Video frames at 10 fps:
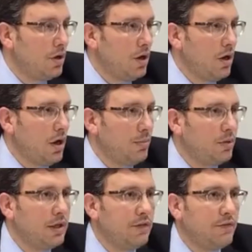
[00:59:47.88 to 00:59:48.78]
I
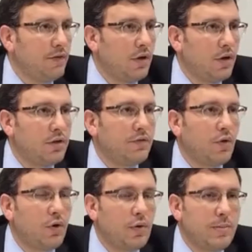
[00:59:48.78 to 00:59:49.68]
believe
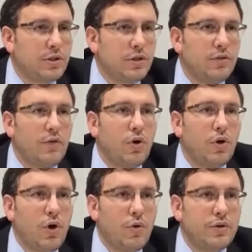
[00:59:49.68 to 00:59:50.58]
Devorah Rebbitzin, Devorah
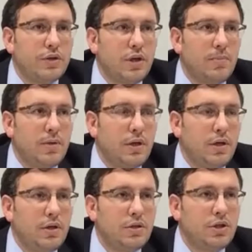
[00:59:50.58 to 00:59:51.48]
Cohen is going to
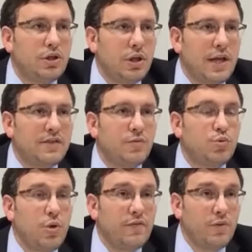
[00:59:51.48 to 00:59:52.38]
be teaching class from
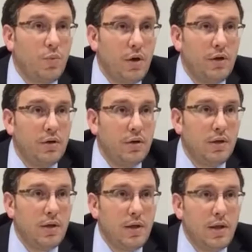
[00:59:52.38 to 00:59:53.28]
12 to 1.
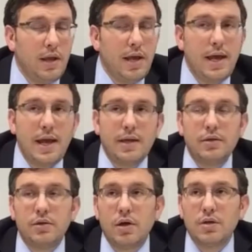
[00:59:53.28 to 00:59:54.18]

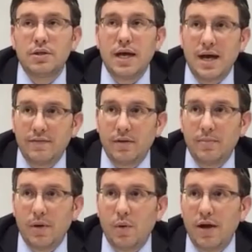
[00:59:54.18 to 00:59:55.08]
And
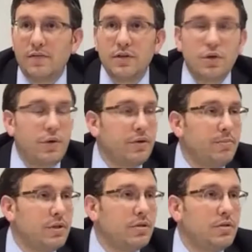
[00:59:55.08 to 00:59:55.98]
Zahava, my wife, is going to
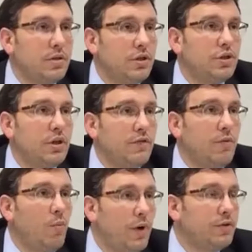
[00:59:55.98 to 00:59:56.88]
be teaching
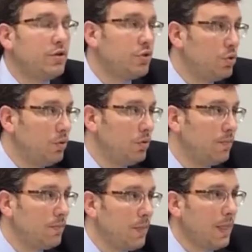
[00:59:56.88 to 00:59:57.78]
from 1 to 2.
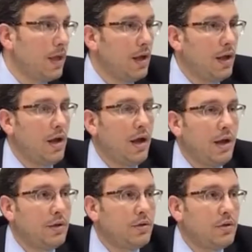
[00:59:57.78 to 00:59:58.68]

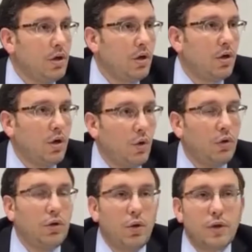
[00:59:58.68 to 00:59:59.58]
And all
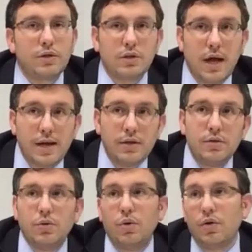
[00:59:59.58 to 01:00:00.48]
alongside
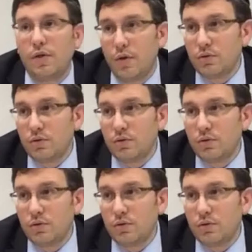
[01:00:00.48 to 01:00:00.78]
those